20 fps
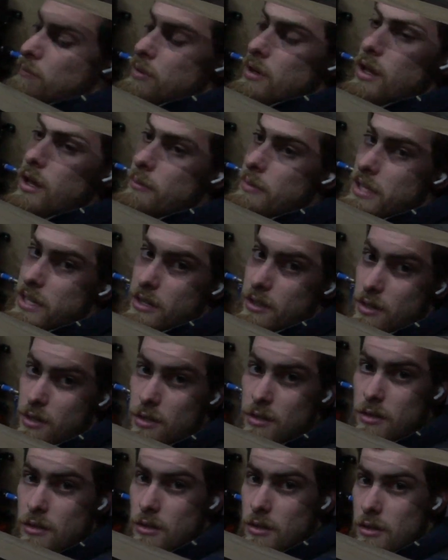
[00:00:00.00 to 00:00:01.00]
plumbing,
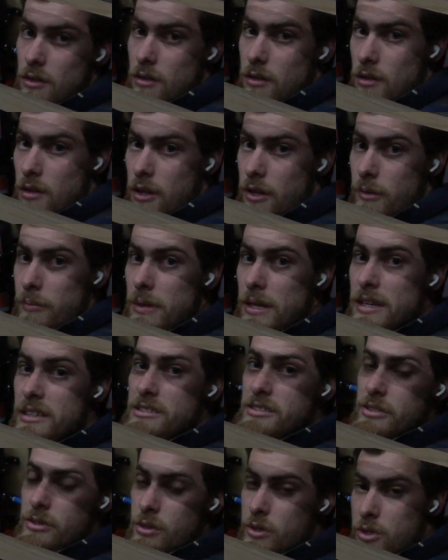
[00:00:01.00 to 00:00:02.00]
it'd be
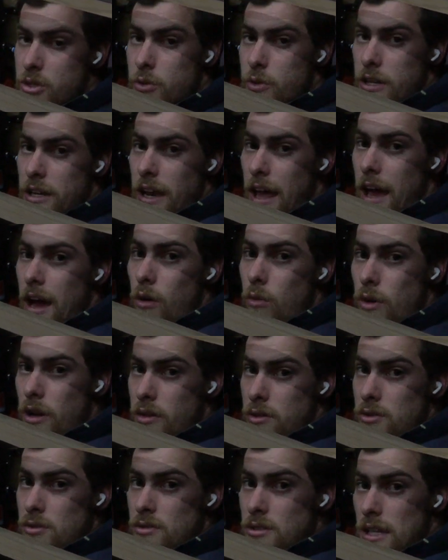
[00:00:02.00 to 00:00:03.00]
easier to do it now
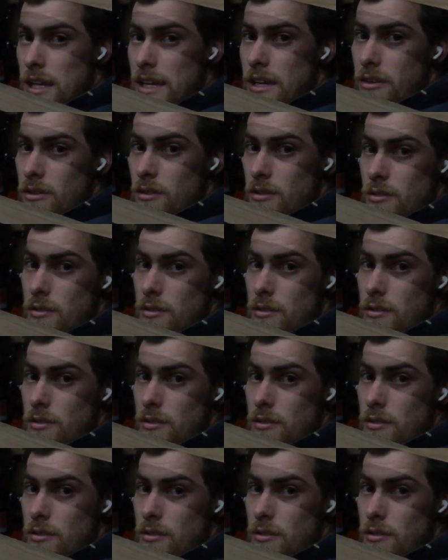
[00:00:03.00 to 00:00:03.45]
rather than later.